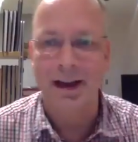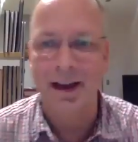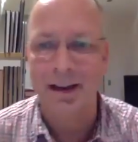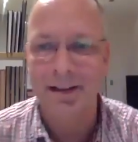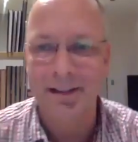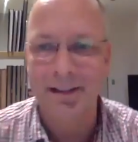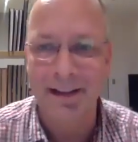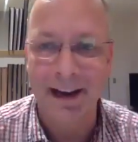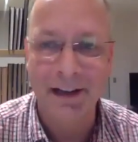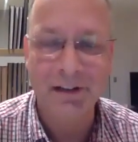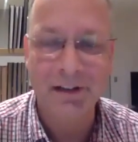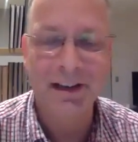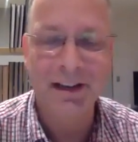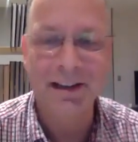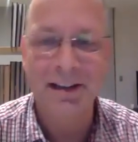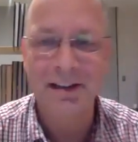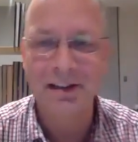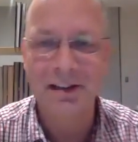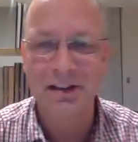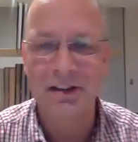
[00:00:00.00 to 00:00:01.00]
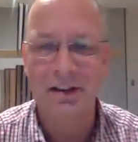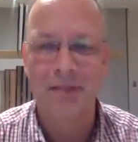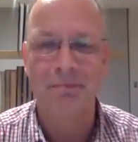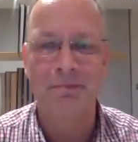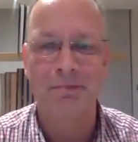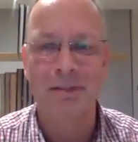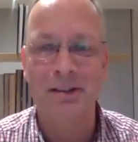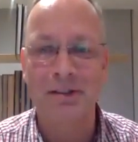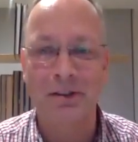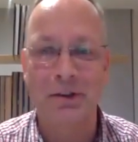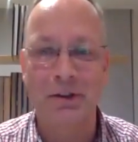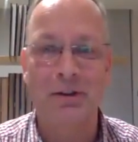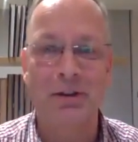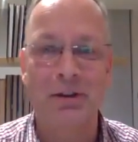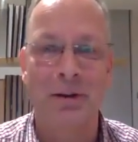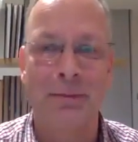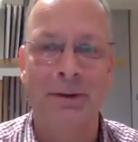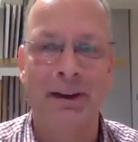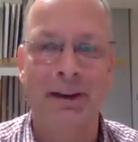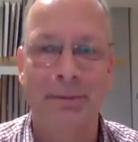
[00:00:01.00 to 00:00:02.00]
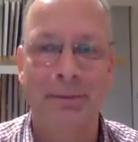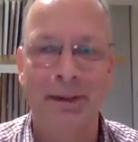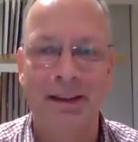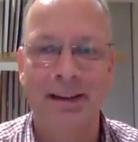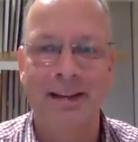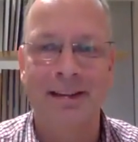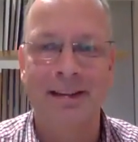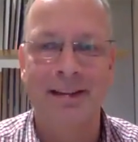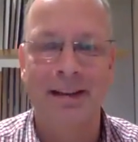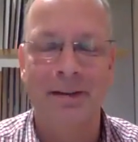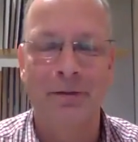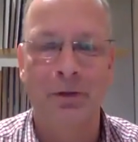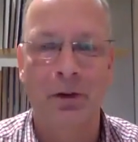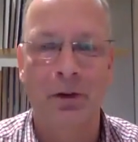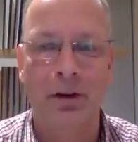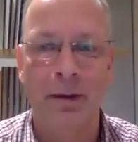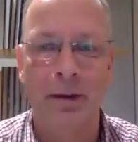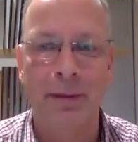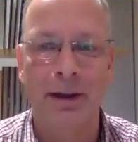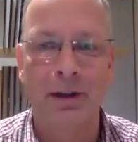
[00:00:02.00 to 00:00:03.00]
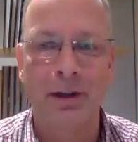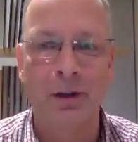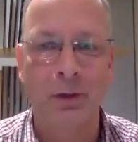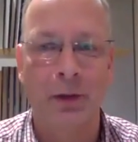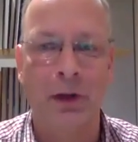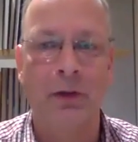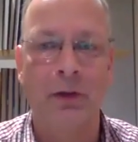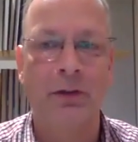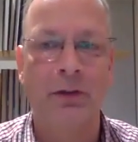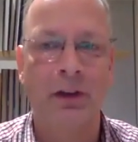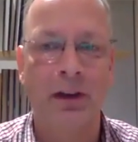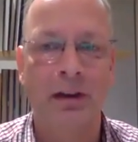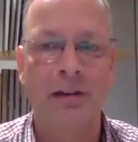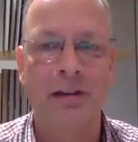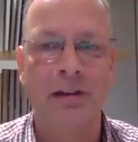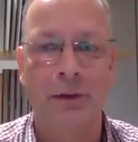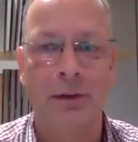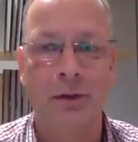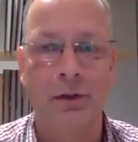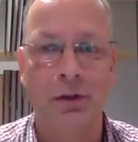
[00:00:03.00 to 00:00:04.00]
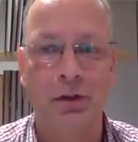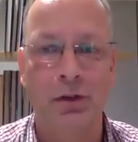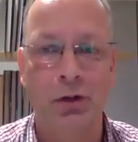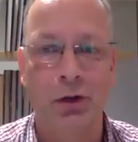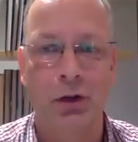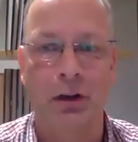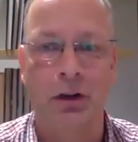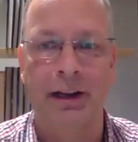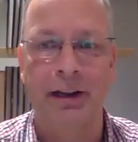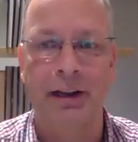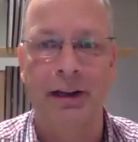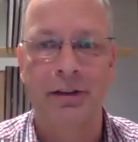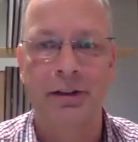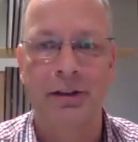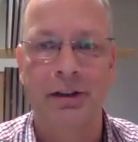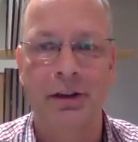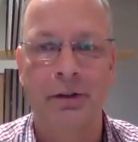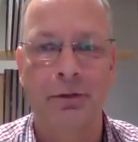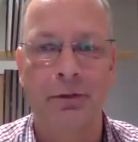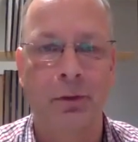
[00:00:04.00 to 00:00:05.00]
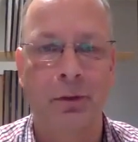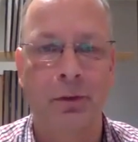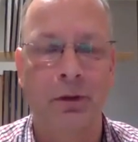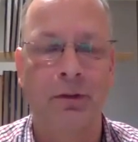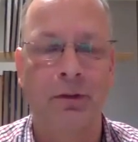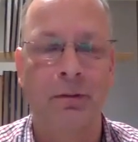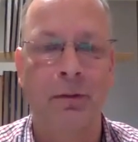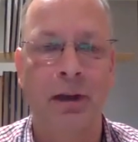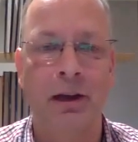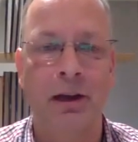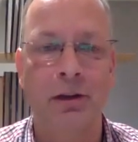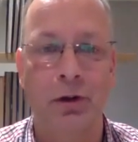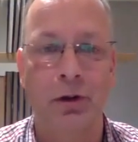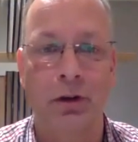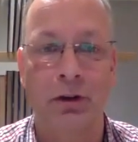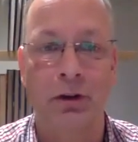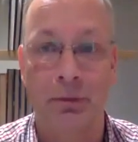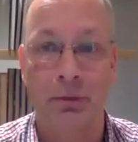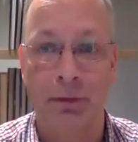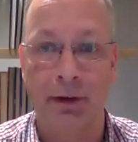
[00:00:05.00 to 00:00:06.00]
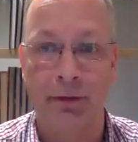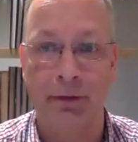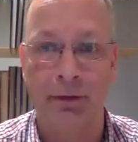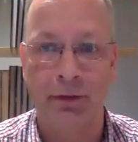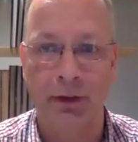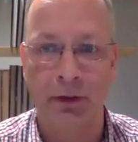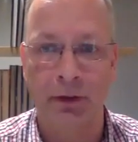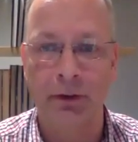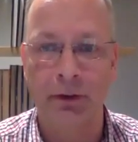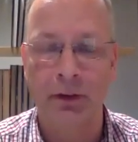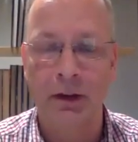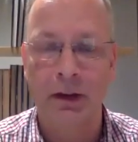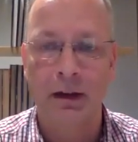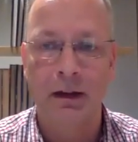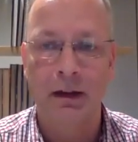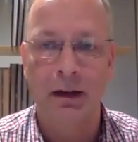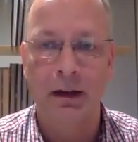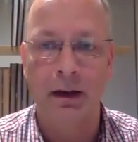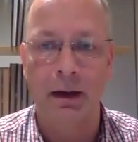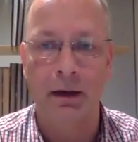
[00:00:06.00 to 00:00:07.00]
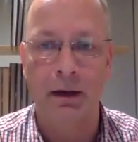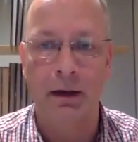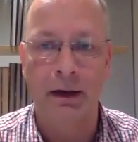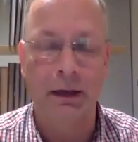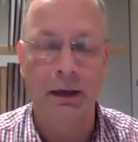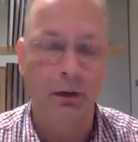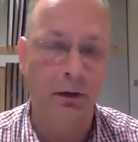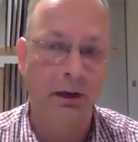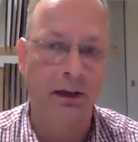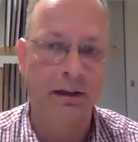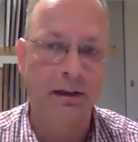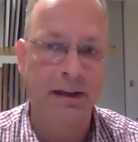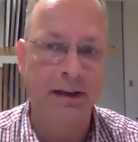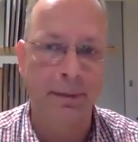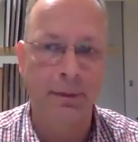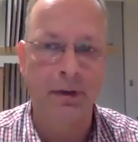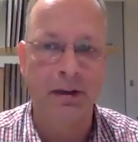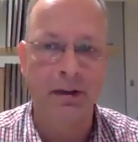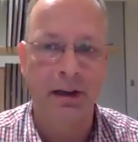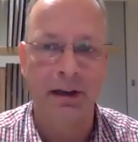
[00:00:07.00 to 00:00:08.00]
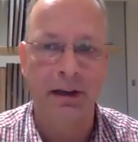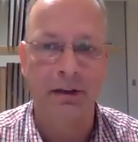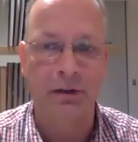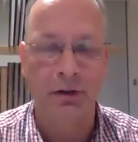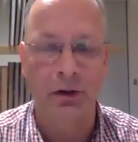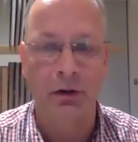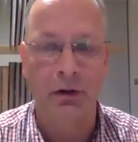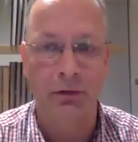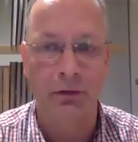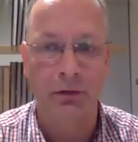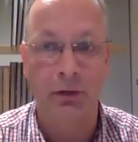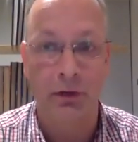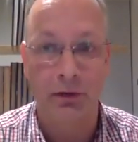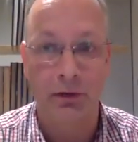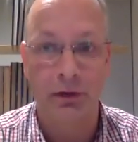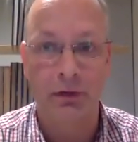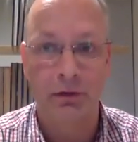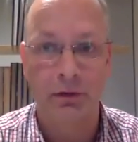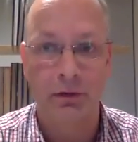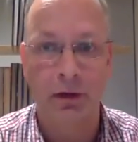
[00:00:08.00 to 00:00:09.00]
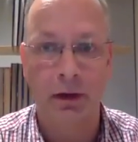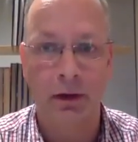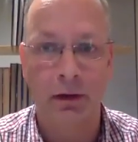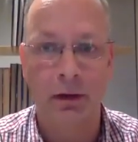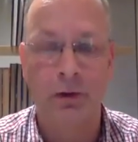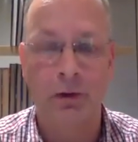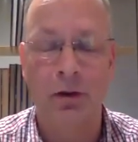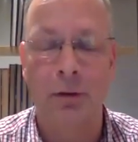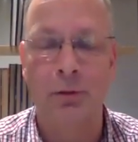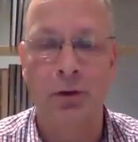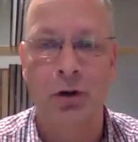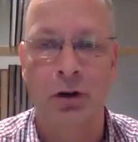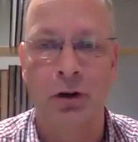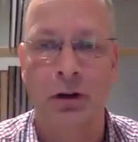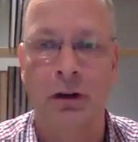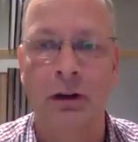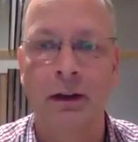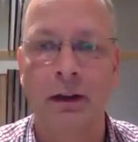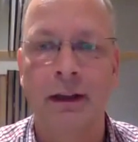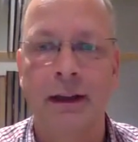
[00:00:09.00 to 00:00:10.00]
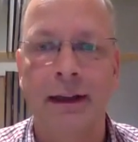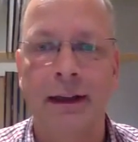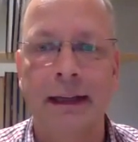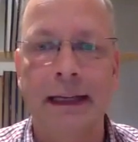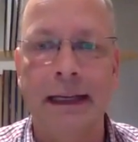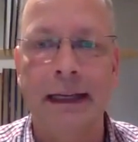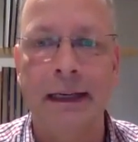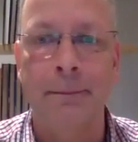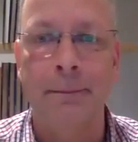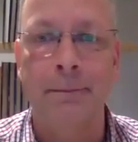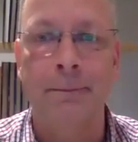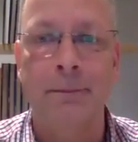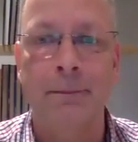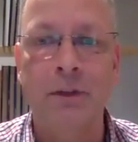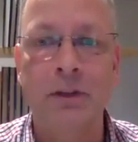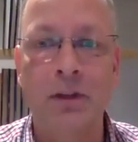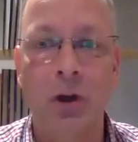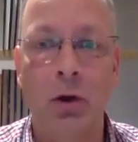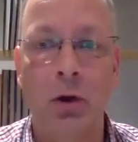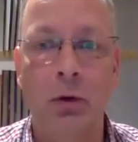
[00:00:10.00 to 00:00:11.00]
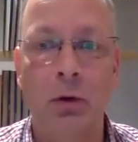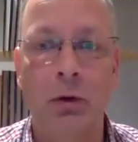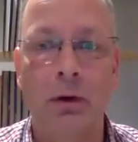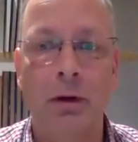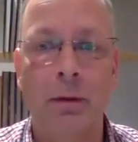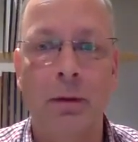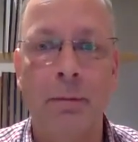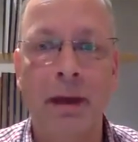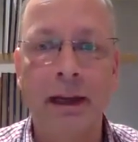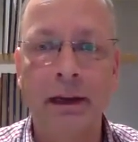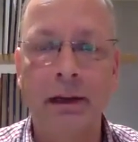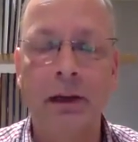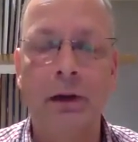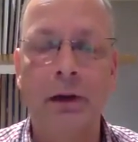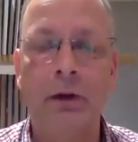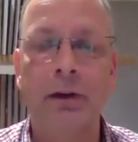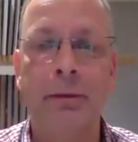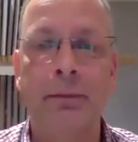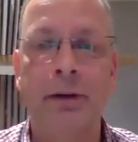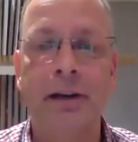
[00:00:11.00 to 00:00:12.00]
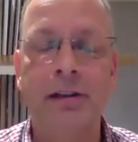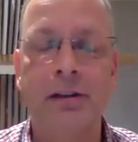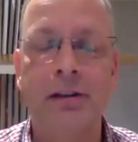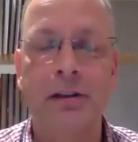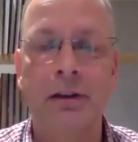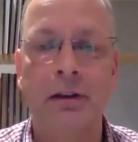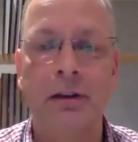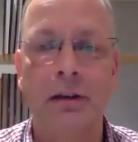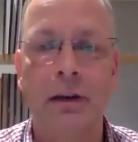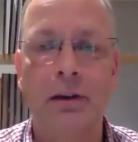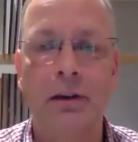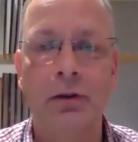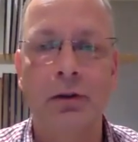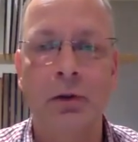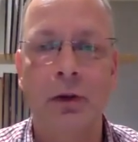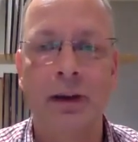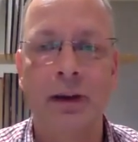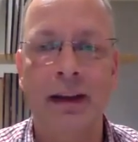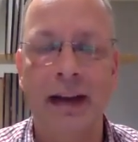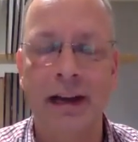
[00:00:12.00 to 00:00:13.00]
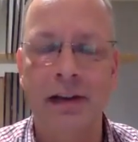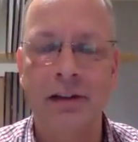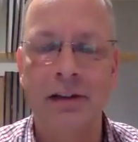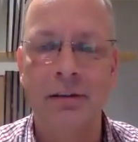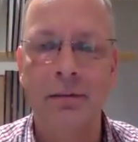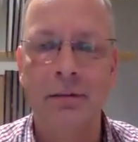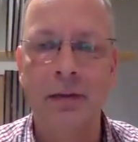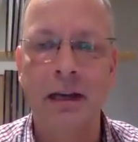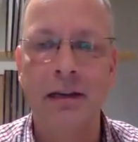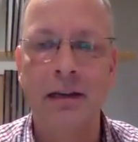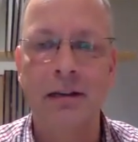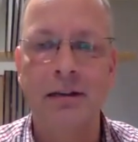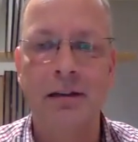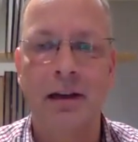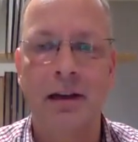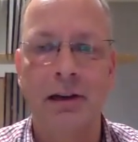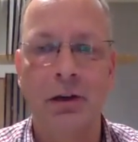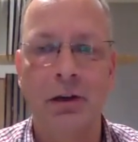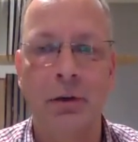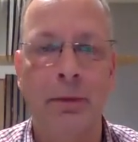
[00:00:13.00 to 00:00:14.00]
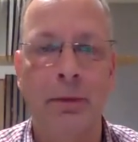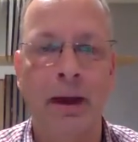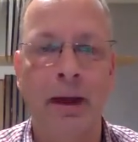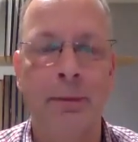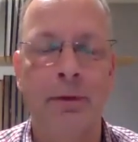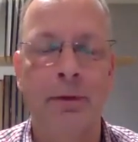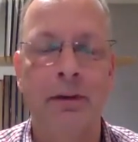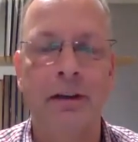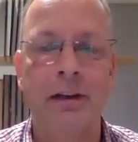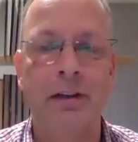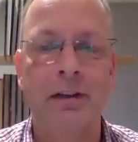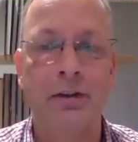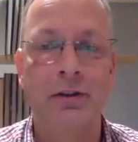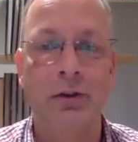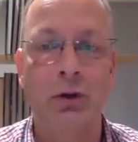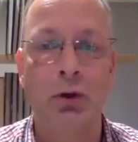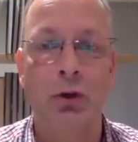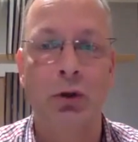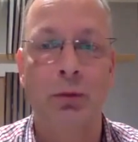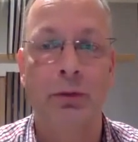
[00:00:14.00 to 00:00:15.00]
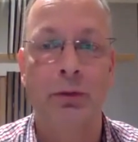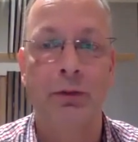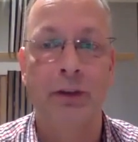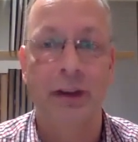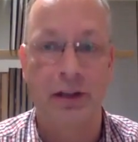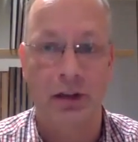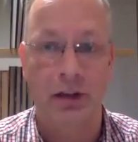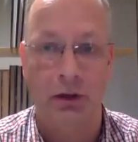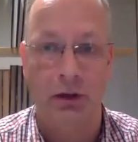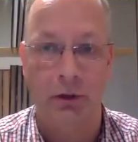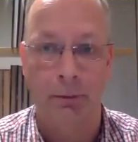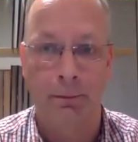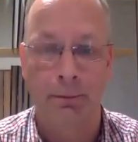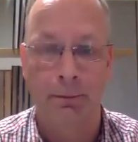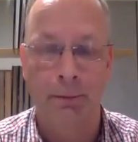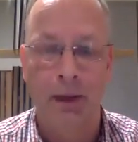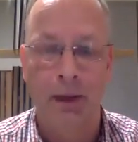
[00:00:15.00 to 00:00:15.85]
And actually, this is a good topic because for about 12 years, I was a journal editor of one of the main journals in my field, including as deputy editor of a top journal. So making a good impression to an editor means that your paper needs to look professional.